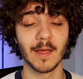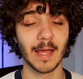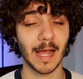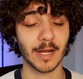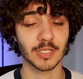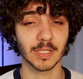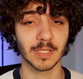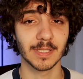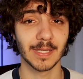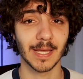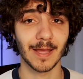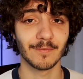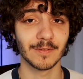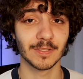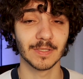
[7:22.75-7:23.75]
actually
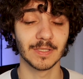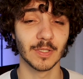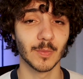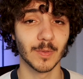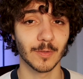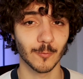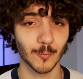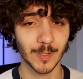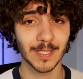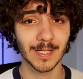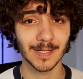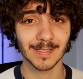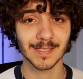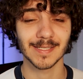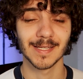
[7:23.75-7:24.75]
having to deal with
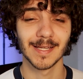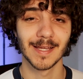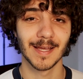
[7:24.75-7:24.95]
Redux